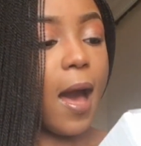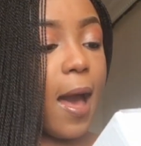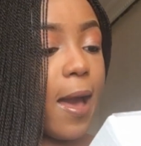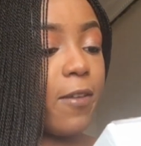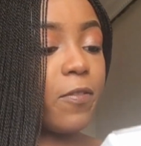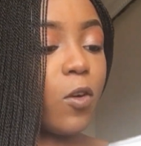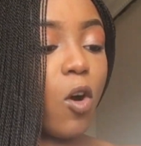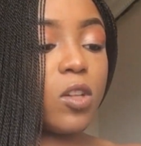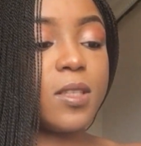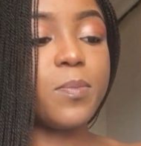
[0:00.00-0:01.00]
I have
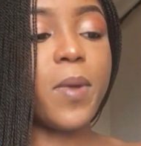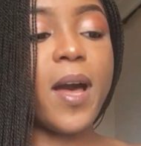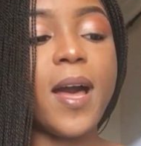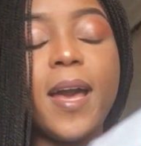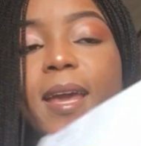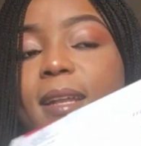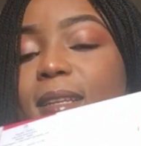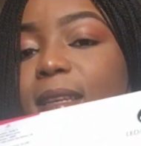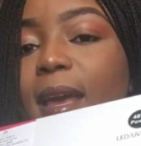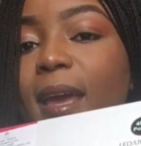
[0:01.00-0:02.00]
got my
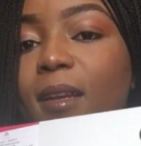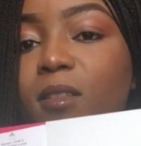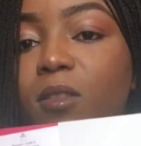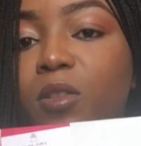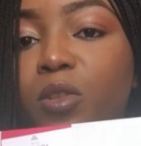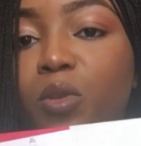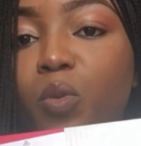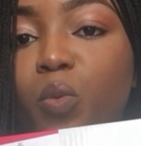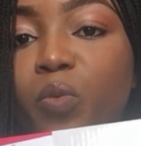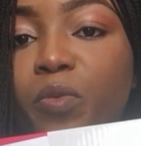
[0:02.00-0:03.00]
LED
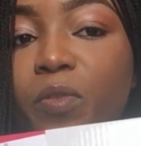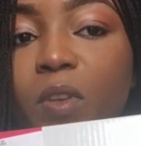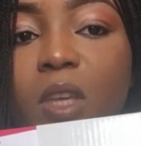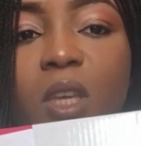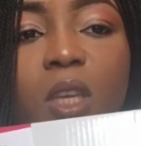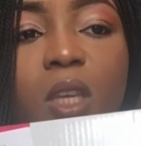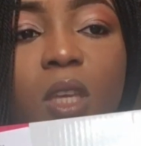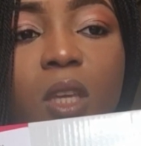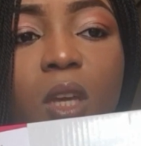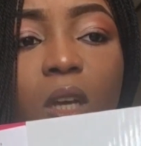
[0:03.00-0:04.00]

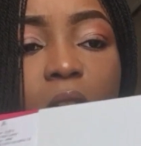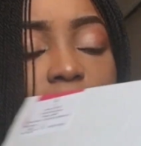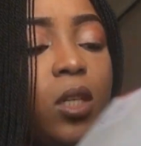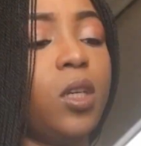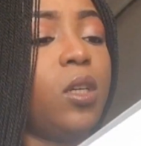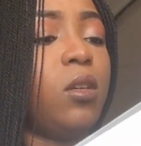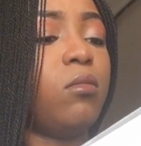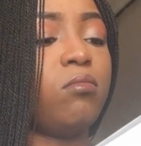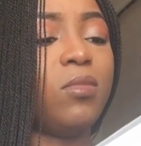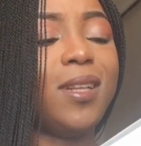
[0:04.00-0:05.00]
UV
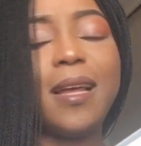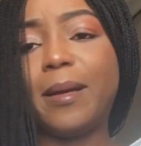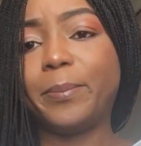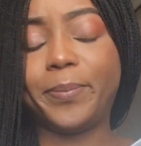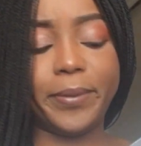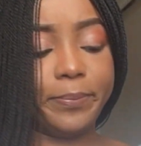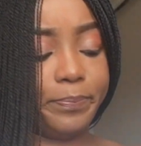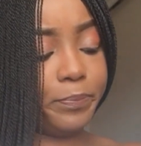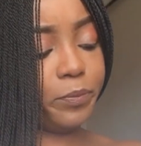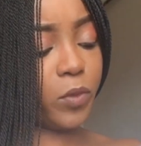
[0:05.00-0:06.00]
lamp.
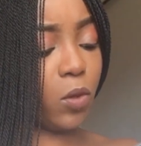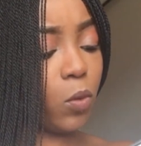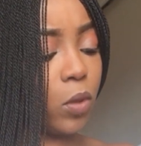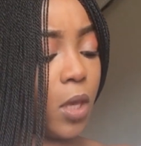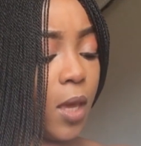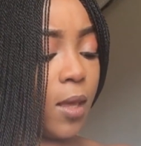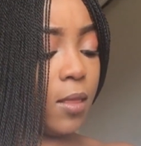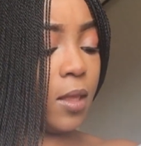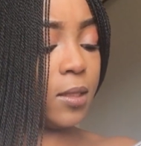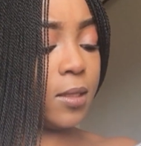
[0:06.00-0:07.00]
Okay,
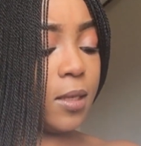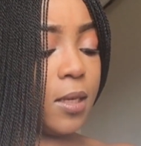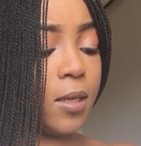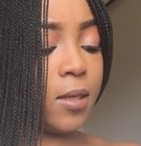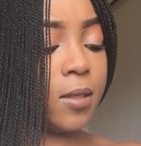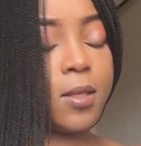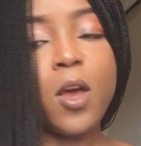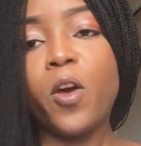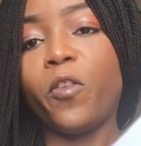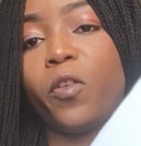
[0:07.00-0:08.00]
this is
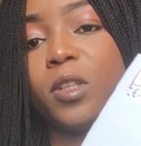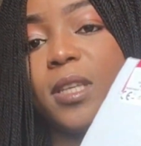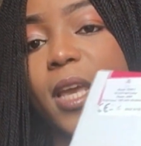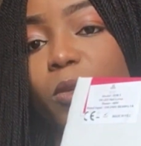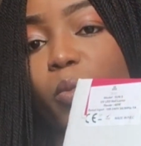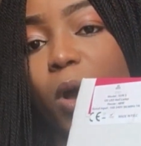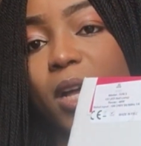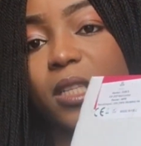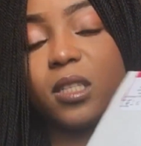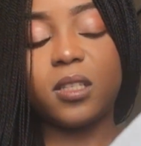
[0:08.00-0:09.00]
48
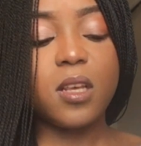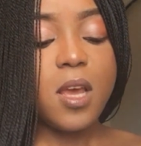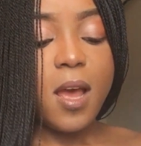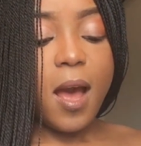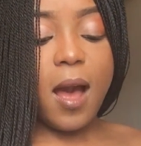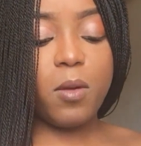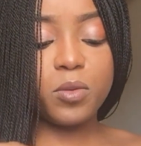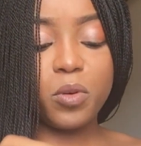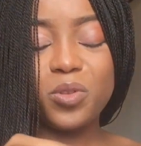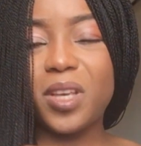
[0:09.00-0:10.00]
watts. I
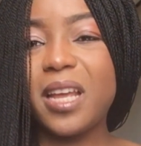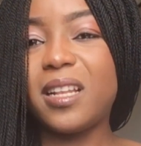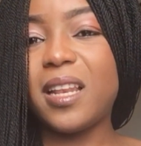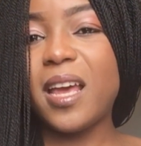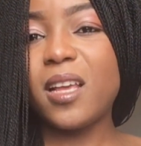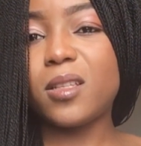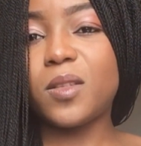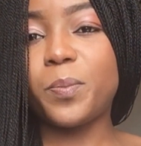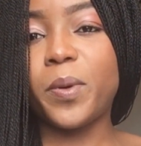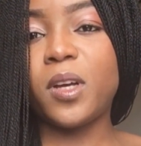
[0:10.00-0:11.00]
was going to get
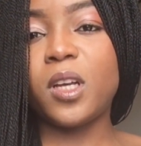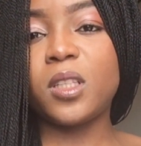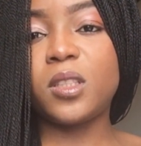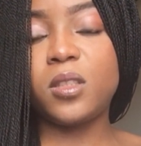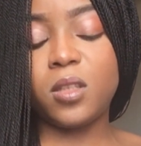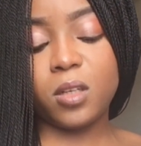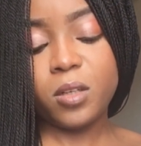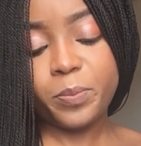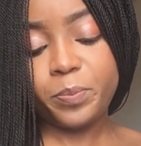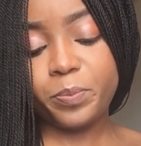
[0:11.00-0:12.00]
less, but the